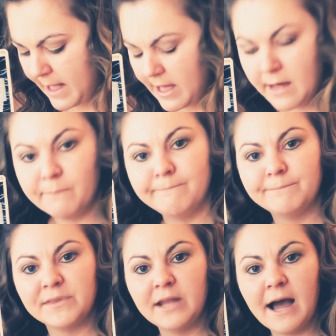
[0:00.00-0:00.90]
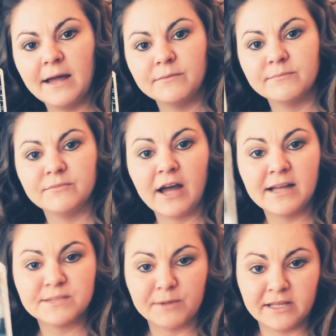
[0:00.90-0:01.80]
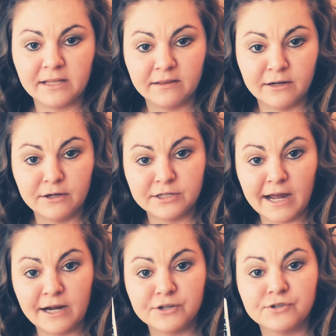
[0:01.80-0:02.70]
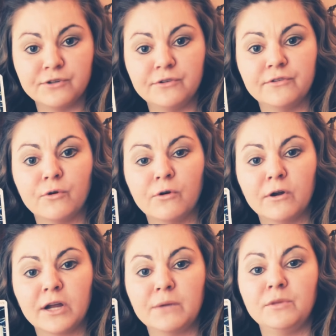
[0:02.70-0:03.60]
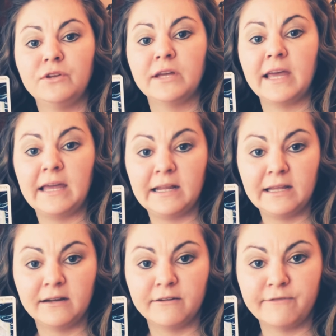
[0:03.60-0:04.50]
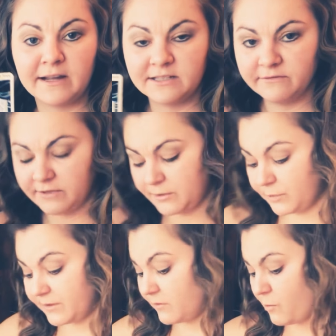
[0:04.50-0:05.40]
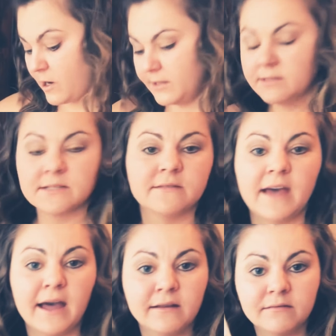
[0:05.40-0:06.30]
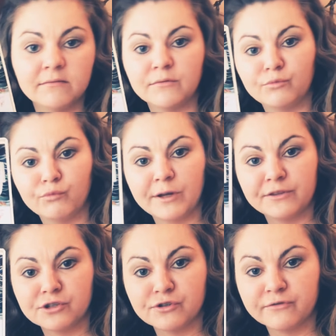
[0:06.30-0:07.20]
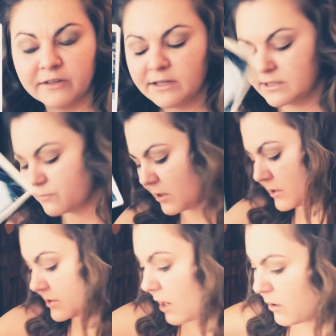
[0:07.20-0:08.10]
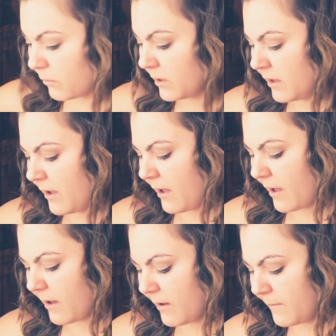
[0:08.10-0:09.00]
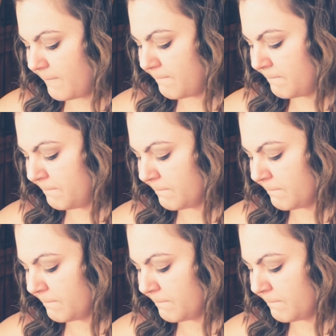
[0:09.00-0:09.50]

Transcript: um, not not speaking their entire truth or communicating effectively with the ones that what their true feelings were so um,